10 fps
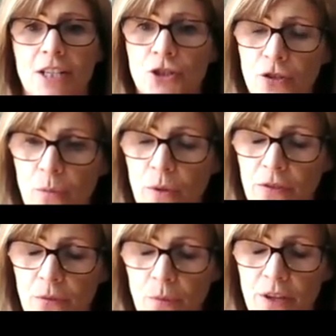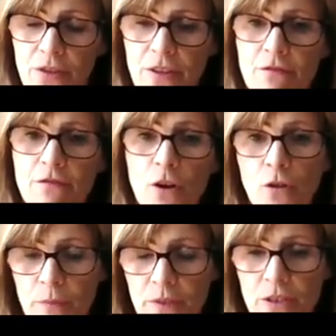injury with
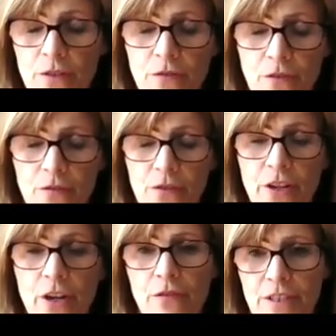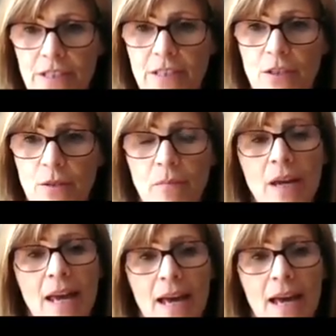involvement of the nervous system,